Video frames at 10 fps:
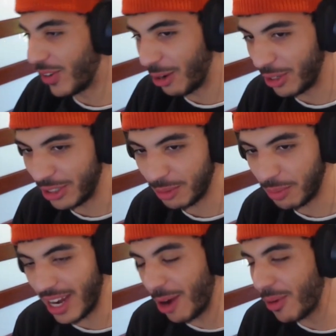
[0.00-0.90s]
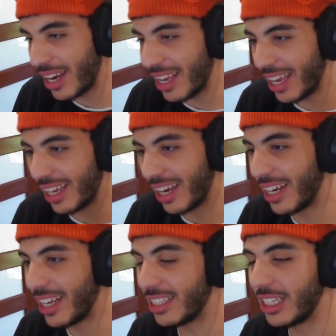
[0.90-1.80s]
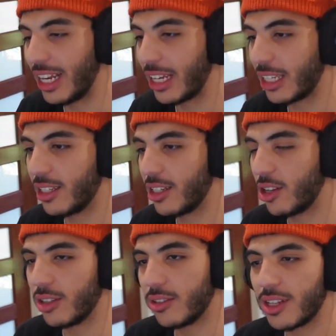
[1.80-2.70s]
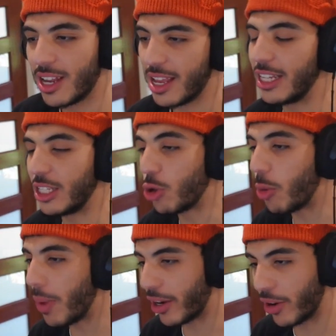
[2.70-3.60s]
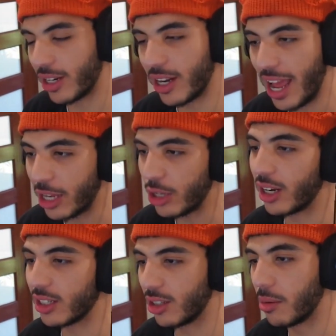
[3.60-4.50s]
questions, but now we're going to get kind of into into your background and how you kind of started